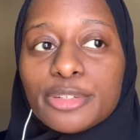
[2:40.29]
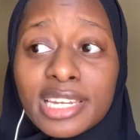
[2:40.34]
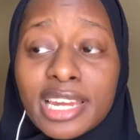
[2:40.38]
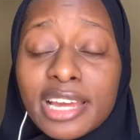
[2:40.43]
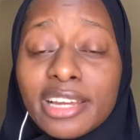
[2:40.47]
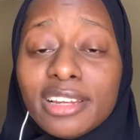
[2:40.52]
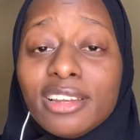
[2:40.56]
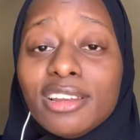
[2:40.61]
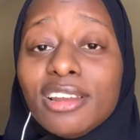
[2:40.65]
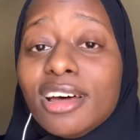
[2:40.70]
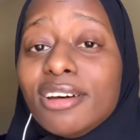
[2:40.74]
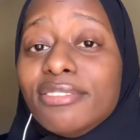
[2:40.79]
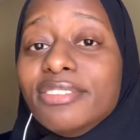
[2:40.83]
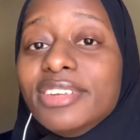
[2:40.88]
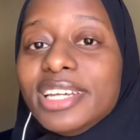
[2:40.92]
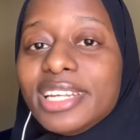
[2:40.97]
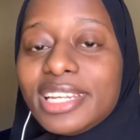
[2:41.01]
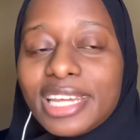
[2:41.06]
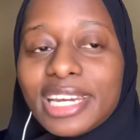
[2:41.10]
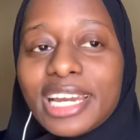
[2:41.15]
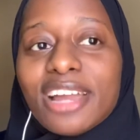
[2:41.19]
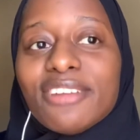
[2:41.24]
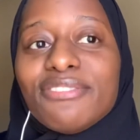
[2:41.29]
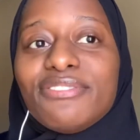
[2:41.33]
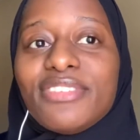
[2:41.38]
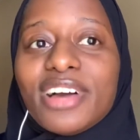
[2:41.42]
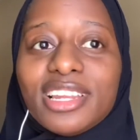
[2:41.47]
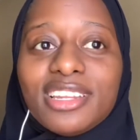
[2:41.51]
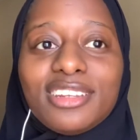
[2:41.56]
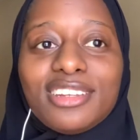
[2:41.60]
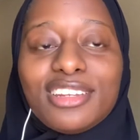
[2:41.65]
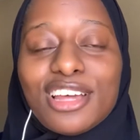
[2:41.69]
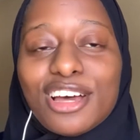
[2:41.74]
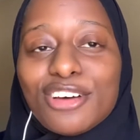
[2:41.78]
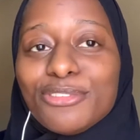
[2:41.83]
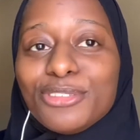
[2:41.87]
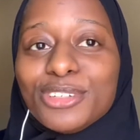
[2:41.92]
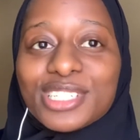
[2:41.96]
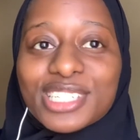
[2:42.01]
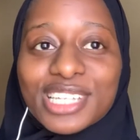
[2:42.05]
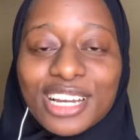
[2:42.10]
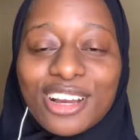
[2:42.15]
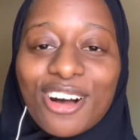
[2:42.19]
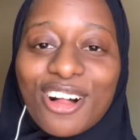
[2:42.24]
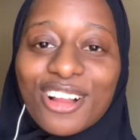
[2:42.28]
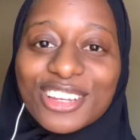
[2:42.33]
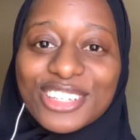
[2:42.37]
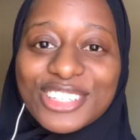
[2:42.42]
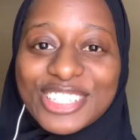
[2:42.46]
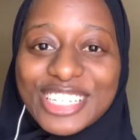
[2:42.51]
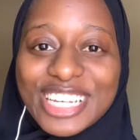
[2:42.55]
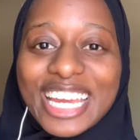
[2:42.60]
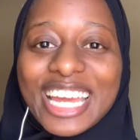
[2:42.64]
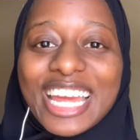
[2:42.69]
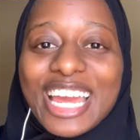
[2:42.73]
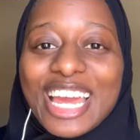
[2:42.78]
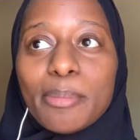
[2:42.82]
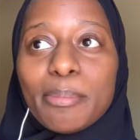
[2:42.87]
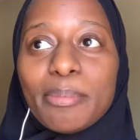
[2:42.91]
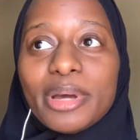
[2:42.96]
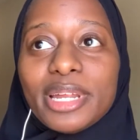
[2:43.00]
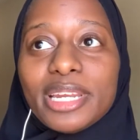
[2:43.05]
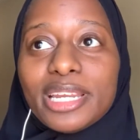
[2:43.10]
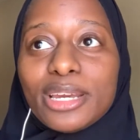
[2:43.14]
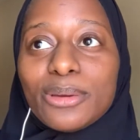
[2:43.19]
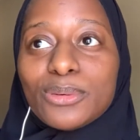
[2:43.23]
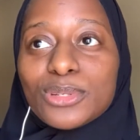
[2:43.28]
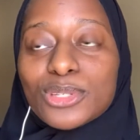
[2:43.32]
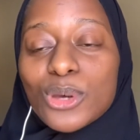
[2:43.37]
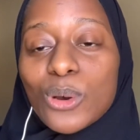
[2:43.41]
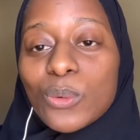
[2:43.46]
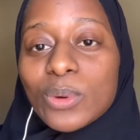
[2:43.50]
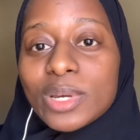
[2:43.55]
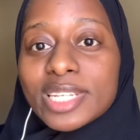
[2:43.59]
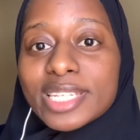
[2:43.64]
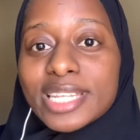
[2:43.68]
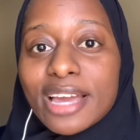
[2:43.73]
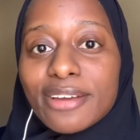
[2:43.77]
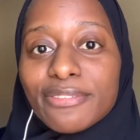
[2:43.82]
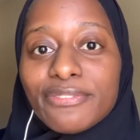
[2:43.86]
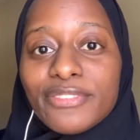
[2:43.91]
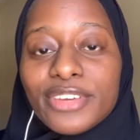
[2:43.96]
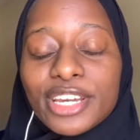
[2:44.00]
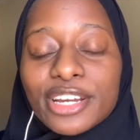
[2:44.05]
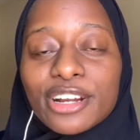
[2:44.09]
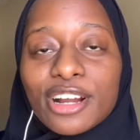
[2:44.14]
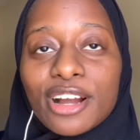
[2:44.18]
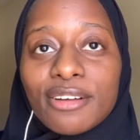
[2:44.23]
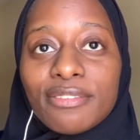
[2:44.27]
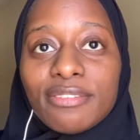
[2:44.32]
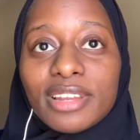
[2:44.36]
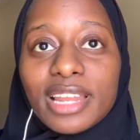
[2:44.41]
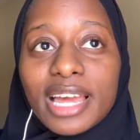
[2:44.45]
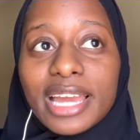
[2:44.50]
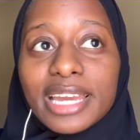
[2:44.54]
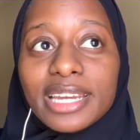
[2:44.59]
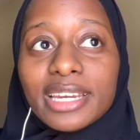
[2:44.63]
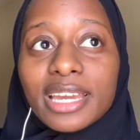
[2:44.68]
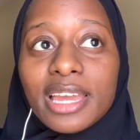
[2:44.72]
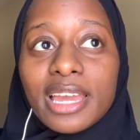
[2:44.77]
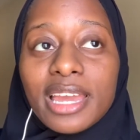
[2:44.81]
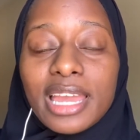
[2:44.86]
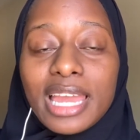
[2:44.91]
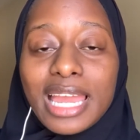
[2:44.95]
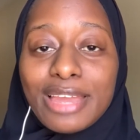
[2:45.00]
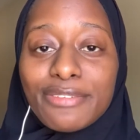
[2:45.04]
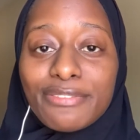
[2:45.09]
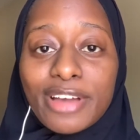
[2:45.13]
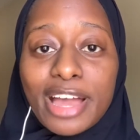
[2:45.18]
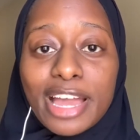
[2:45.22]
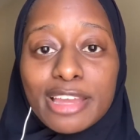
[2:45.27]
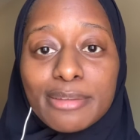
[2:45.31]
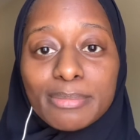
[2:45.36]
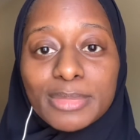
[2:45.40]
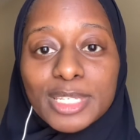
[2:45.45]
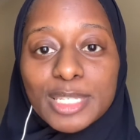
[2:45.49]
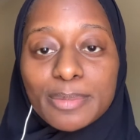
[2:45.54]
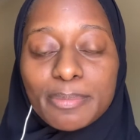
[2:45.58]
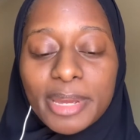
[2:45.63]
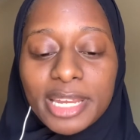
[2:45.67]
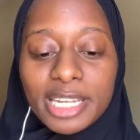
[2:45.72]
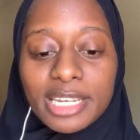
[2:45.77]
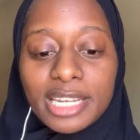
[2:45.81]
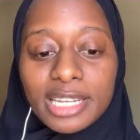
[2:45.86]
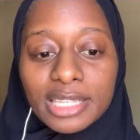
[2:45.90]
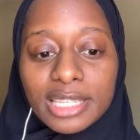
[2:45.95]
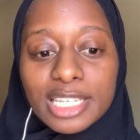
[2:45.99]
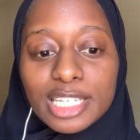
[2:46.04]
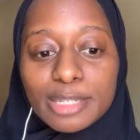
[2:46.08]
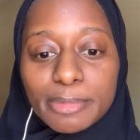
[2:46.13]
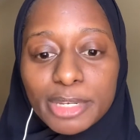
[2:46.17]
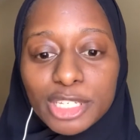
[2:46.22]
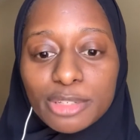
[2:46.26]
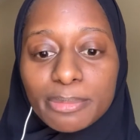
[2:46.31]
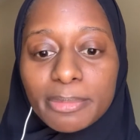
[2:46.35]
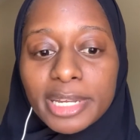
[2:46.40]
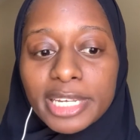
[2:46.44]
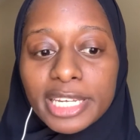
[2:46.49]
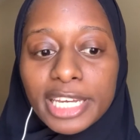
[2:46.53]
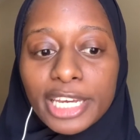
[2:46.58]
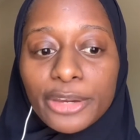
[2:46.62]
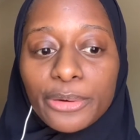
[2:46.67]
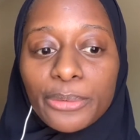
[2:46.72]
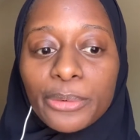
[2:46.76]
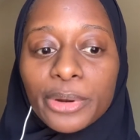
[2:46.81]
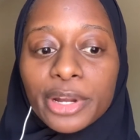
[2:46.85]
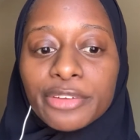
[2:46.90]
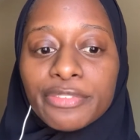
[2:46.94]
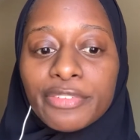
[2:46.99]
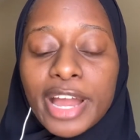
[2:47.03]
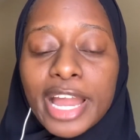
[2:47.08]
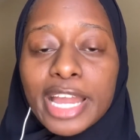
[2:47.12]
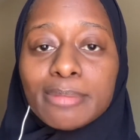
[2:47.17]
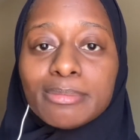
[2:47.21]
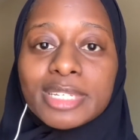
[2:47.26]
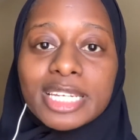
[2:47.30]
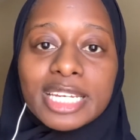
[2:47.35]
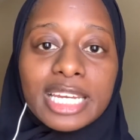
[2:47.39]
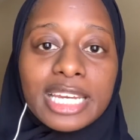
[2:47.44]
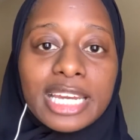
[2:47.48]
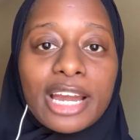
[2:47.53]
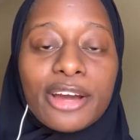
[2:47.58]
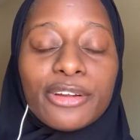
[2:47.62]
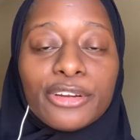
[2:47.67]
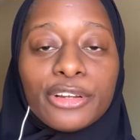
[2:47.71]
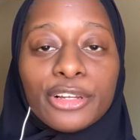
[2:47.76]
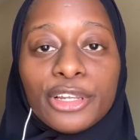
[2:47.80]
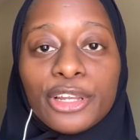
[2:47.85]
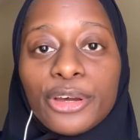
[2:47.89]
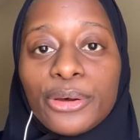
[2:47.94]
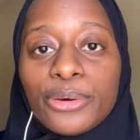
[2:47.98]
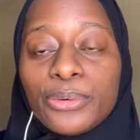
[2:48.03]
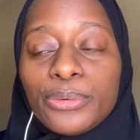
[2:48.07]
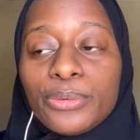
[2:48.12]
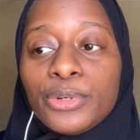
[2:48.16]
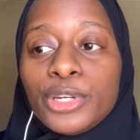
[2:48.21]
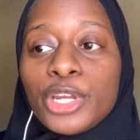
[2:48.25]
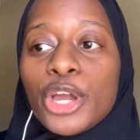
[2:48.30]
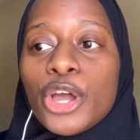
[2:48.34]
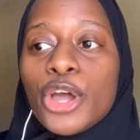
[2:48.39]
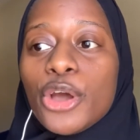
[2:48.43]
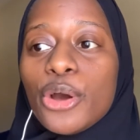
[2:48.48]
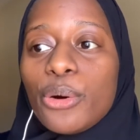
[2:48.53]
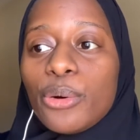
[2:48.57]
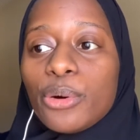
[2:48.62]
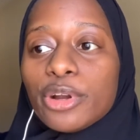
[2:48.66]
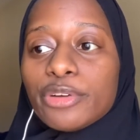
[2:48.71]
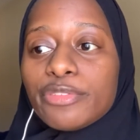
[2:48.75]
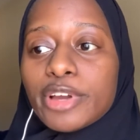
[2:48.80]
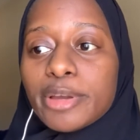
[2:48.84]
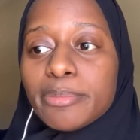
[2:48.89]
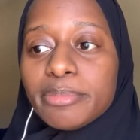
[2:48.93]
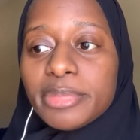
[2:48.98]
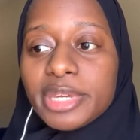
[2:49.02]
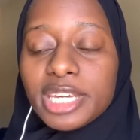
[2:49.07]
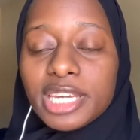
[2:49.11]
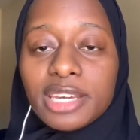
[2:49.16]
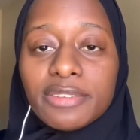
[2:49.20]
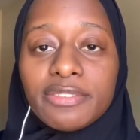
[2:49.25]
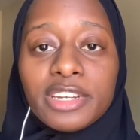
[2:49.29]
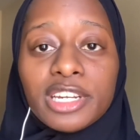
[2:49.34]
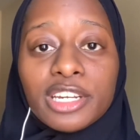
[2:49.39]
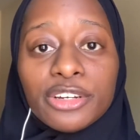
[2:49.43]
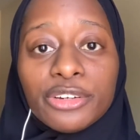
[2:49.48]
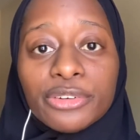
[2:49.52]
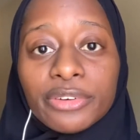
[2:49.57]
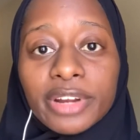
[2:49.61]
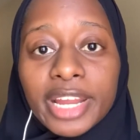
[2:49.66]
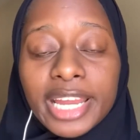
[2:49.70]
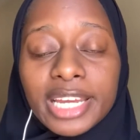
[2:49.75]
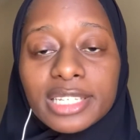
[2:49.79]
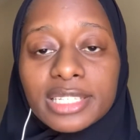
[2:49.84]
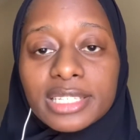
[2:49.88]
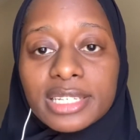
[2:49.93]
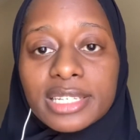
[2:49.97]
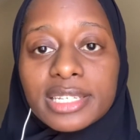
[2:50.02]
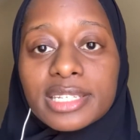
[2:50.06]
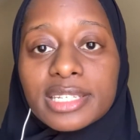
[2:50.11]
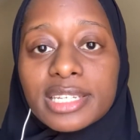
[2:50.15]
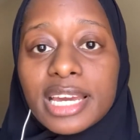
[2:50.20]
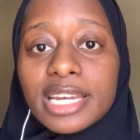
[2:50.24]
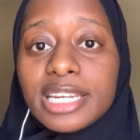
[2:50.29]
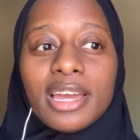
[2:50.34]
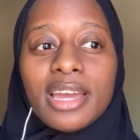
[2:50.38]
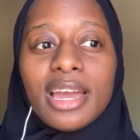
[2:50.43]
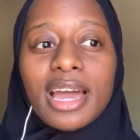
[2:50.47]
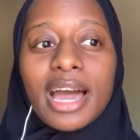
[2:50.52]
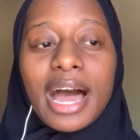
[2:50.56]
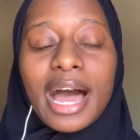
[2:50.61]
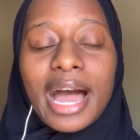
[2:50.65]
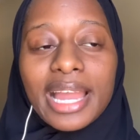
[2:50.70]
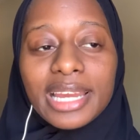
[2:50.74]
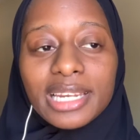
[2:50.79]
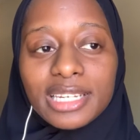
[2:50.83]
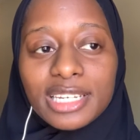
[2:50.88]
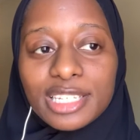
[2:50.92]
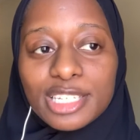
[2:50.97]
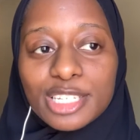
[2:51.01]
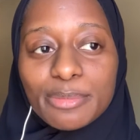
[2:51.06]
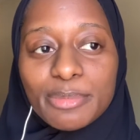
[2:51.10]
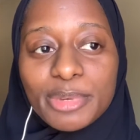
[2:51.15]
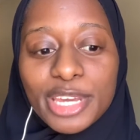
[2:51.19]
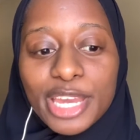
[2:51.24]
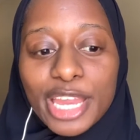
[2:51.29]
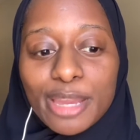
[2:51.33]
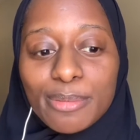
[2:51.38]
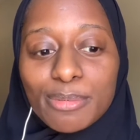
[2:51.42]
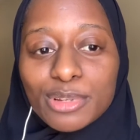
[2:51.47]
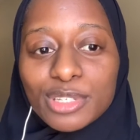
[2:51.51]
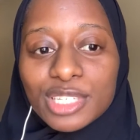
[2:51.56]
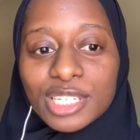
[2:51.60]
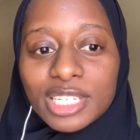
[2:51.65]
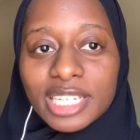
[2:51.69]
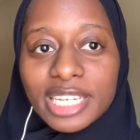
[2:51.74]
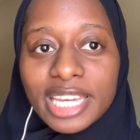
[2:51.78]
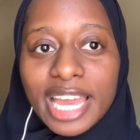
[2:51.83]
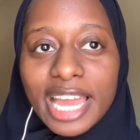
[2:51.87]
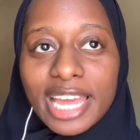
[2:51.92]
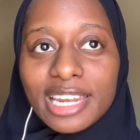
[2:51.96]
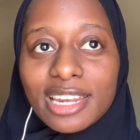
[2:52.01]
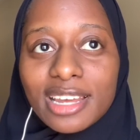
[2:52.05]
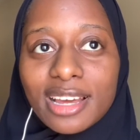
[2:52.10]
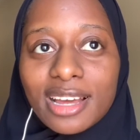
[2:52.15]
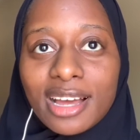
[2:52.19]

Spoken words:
I loved it. Like I fell in love with psychology, but it was always that fear of like, if I am spending this much money or if I am taking out a loan or if I'm being given a grant to study, I need to be able to get